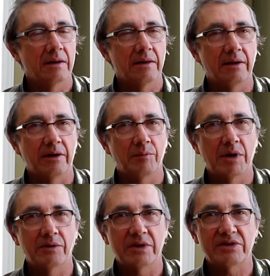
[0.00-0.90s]
They're
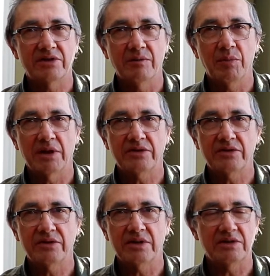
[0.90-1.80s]
about the simplest
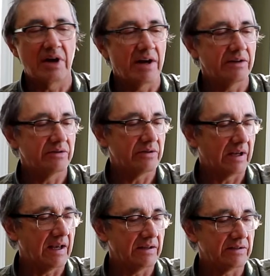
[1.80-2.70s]
designs, I
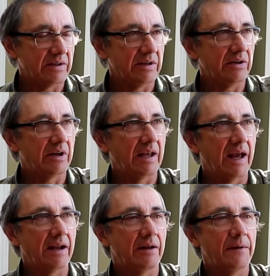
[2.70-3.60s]
guess, that you can
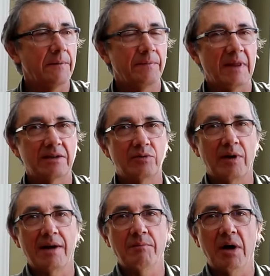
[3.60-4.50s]
get. This
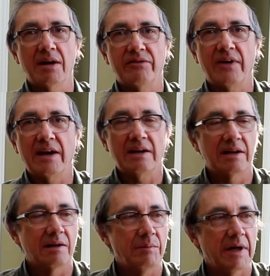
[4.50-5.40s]
one I modified a
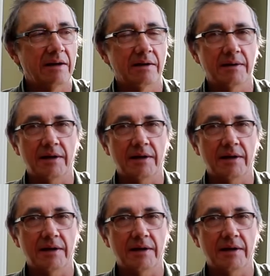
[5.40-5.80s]
little bit.